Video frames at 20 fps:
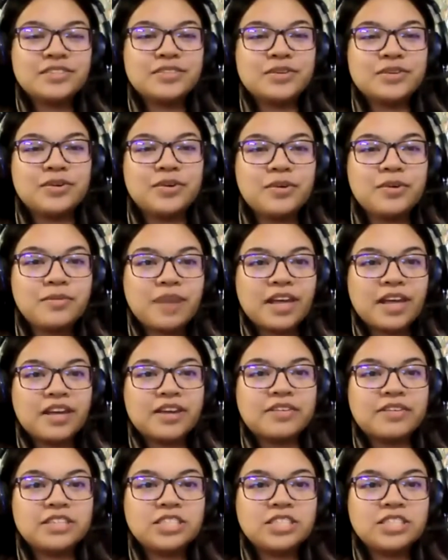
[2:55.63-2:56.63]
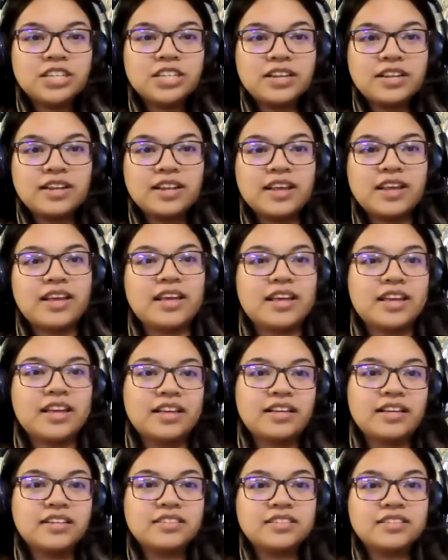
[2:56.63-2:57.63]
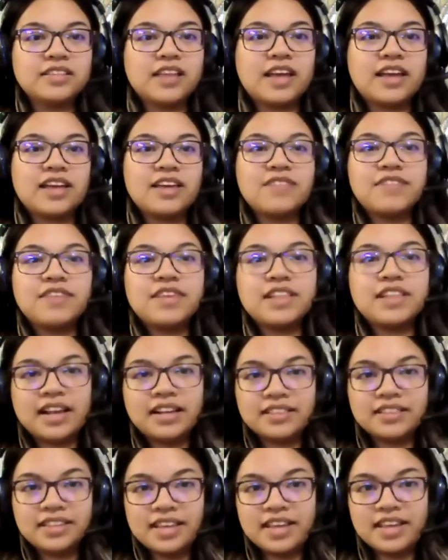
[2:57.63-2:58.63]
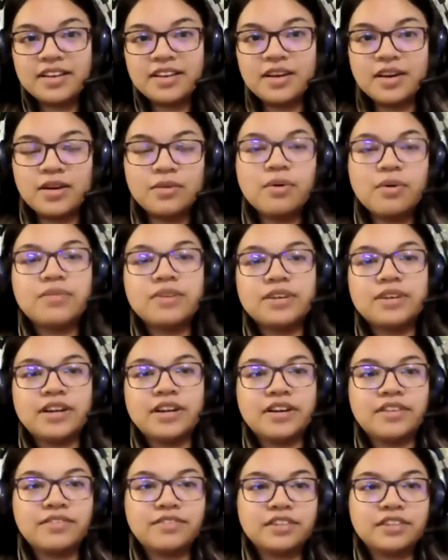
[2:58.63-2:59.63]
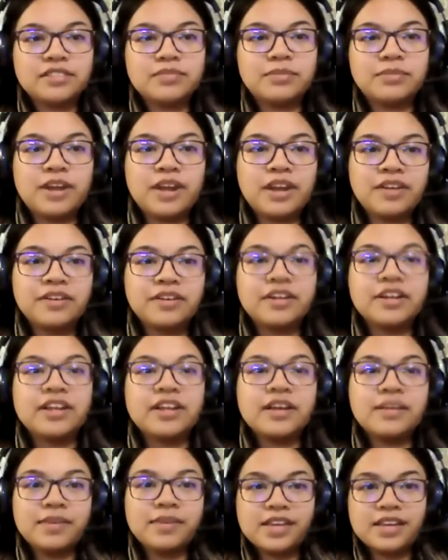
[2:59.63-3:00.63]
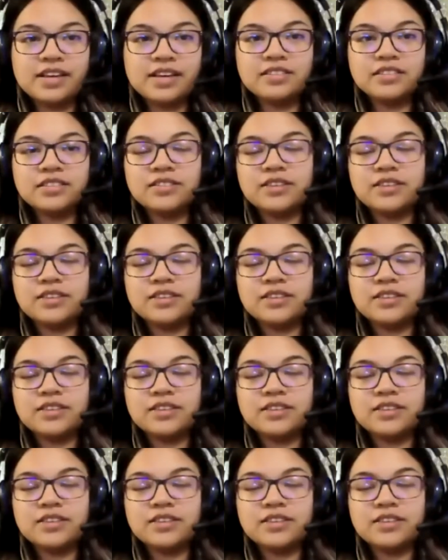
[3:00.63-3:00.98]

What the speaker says: So my question is that if elected, what would your first priority be to